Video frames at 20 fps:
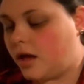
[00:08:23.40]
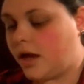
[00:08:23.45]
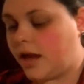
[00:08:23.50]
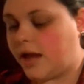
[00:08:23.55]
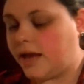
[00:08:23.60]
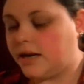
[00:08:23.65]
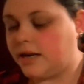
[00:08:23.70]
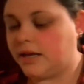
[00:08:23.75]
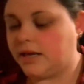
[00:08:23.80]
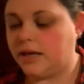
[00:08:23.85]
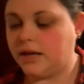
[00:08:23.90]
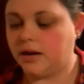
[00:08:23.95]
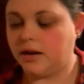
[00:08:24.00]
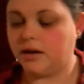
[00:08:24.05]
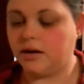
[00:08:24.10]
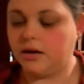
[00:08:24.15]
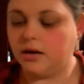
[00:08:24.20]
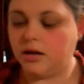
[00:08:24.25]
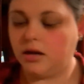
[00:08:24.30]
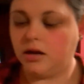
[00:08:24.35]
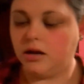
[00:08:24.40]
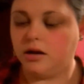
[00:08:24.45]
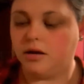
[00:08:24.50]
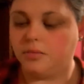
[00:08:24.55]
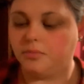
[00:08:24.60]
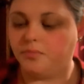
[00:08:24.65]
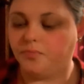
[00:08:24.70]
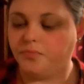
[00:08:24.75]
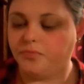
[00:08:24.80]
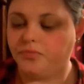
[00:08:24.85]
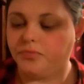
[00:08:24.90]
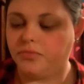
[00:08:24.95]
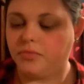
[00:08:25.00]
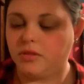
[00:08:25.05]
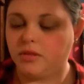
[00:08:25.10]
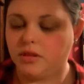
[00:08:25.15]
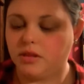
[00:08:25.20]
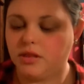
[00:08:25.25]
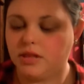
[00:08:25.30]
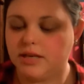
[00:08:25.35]
And again, um,
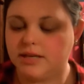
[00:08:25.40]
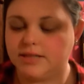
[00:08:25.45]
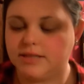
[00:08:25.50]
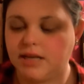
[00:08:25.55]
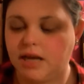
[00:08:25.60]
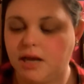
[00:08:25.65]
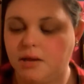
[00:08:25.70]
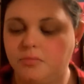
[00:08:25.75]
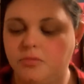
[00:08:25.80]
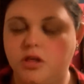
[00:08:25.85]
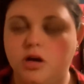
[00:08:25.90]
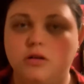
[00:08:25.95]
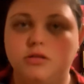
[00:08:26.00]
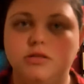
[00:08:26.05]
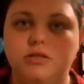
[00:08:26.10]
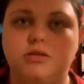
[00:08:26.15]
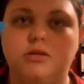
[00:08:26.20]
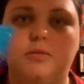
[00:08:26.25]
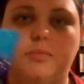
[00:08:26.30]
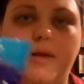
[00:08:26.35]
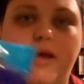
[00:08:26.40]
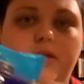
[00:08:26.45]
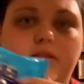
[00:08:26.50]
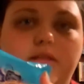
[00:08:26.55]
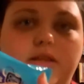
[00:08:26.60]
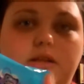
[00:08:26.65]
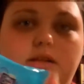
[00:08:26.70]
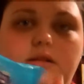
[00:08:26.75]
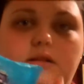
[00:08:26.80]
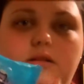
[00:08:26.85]
the same thoughts about the